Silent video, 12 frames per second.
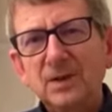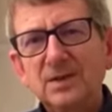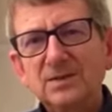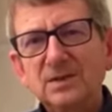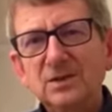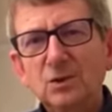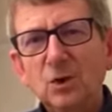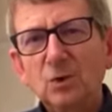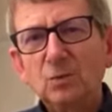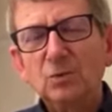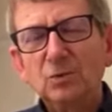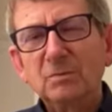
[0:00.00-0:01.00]
is that
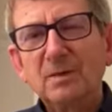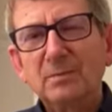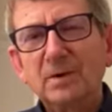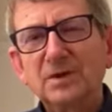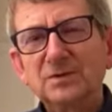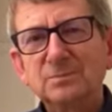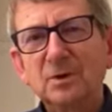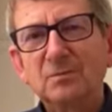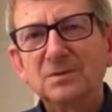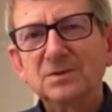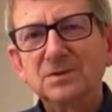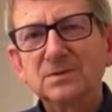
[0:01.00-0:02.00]
God will remember his
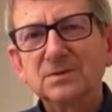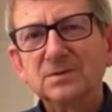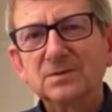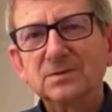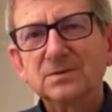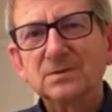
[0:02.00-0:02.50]
promises.